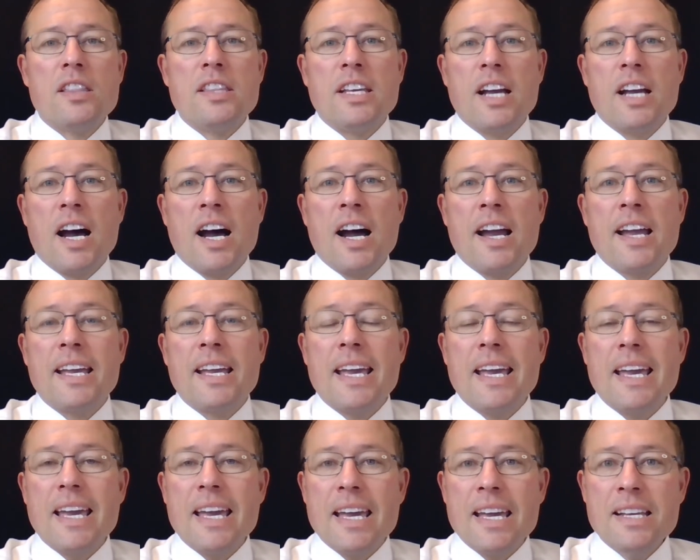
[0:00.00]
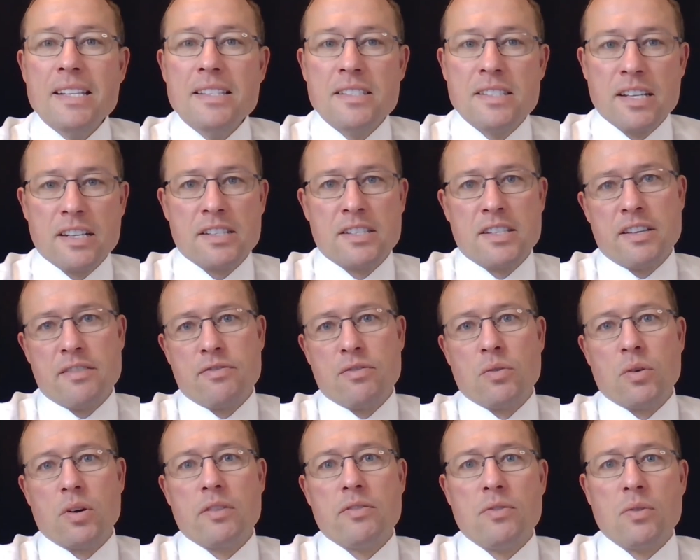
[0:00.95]
the
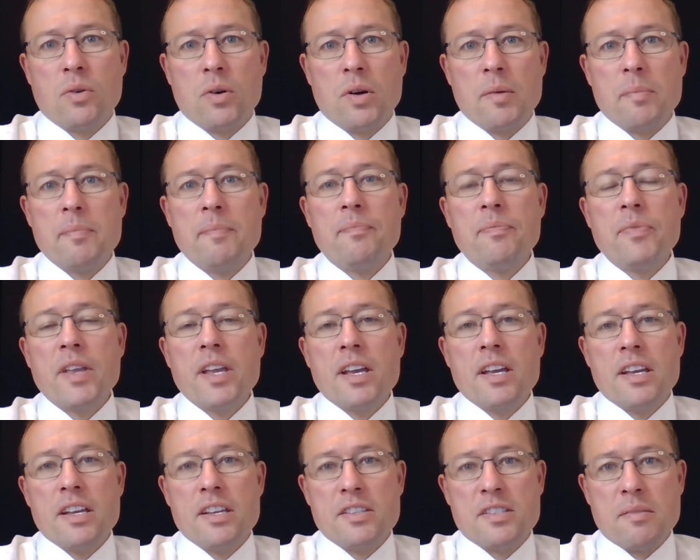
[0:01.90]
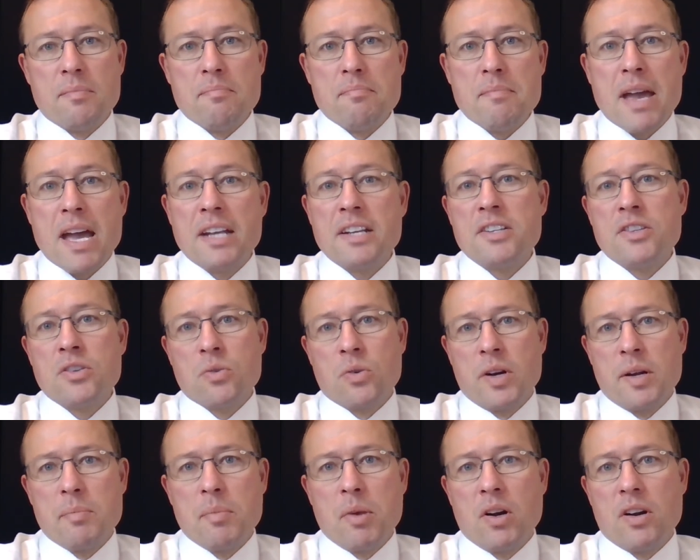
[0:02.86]
I-864 form is a
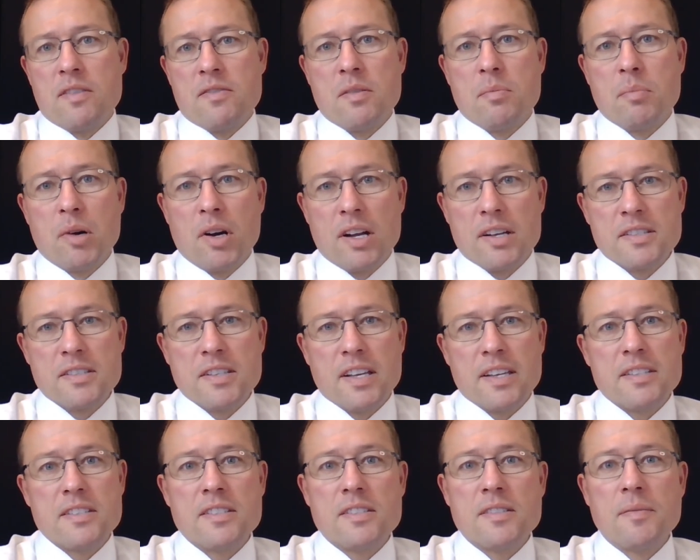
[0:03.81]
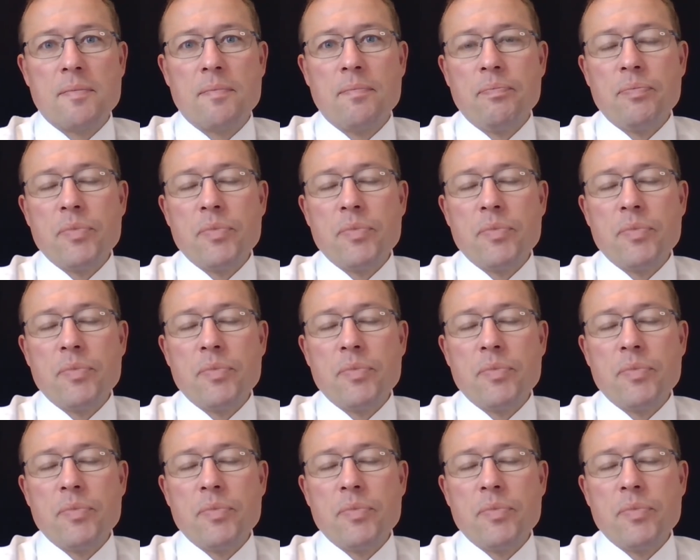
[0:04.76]
mandatory part of the process.